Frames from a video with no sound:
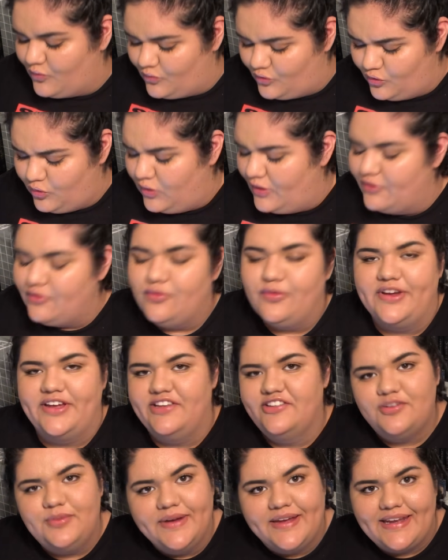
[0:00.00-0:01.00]
quote
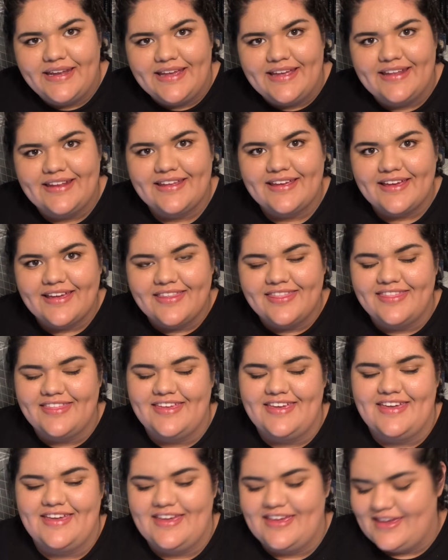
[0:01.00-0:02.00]
retweeted
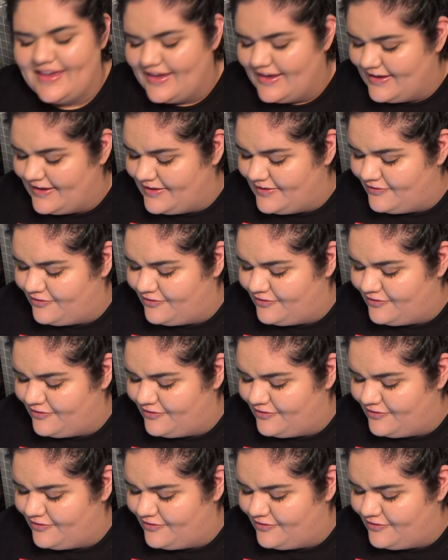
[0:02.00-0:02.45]
the